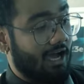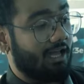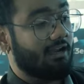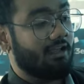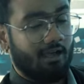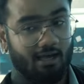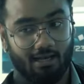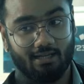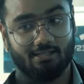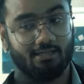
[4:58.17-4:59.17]
in Portrait
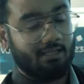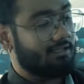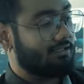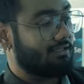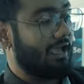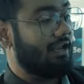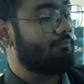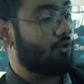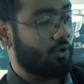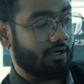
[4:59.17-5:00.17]
along with
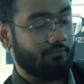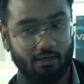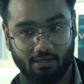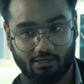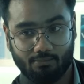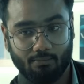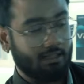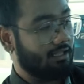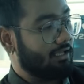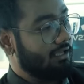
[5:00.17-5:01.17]
4 other Zeiss style
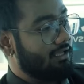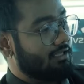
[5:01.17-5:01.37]
portrait